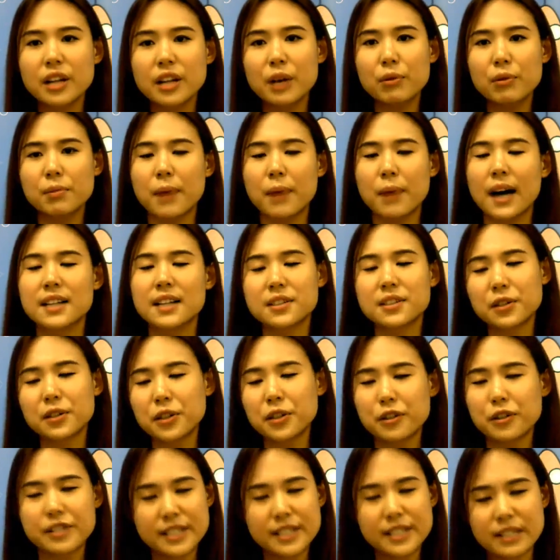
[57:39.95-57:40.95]
They will pass
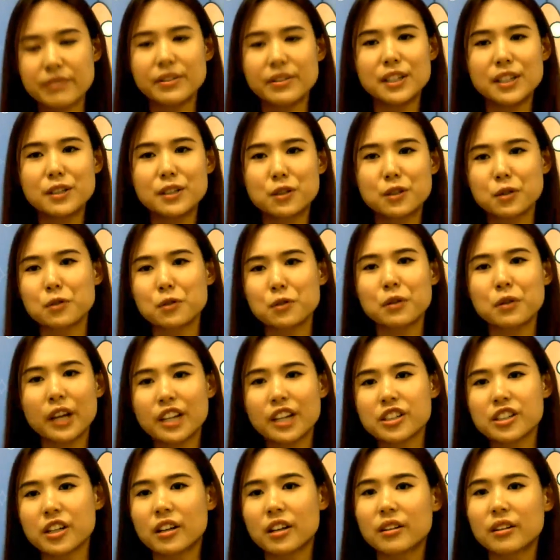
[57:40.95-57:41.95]
on your CV to
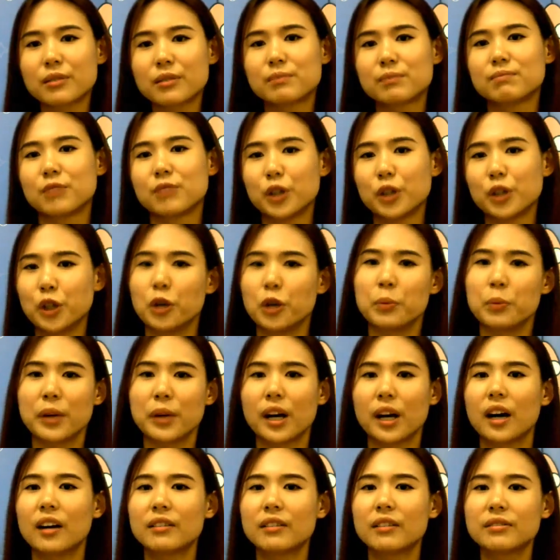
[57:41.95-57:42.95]
HR on your
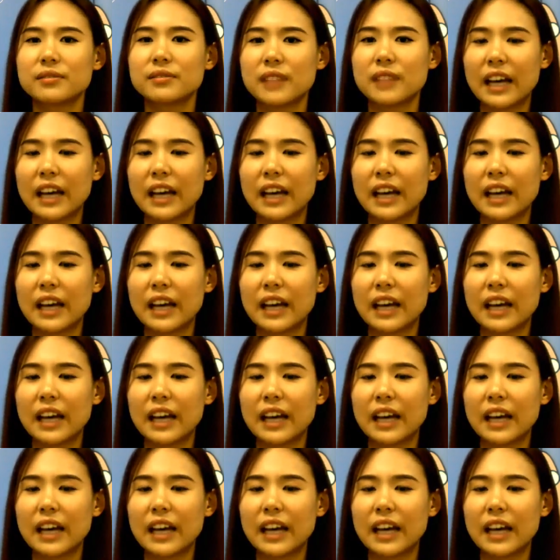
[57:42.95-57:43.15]
behalf.